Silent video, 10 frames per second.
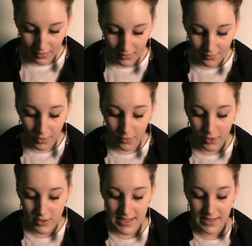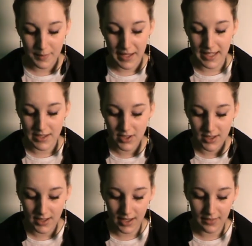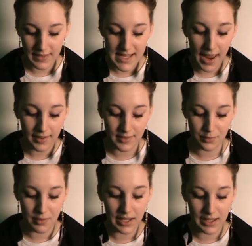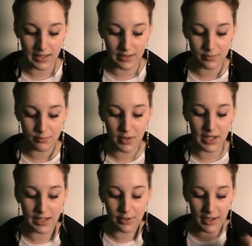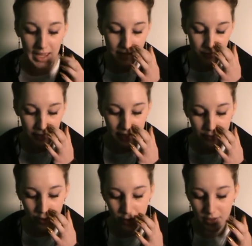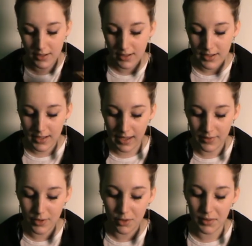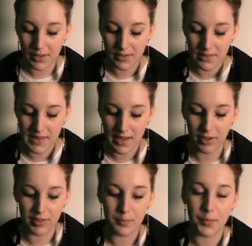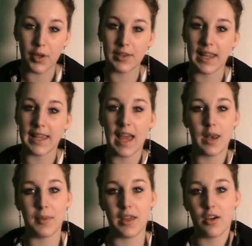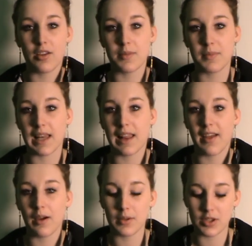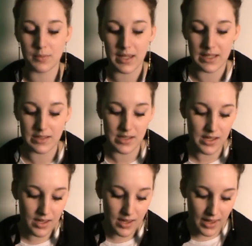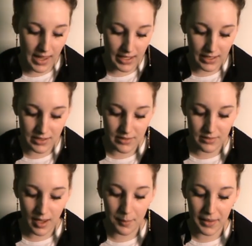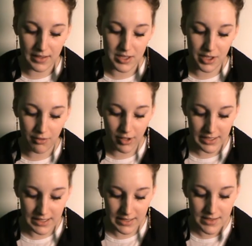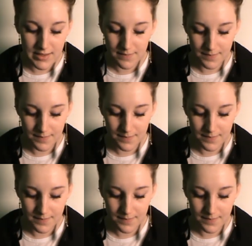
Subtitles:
For the contents page, the text is really creative and really fun. It's not real serious and bold like Enemy or something like that, which means it can appeal to your audience.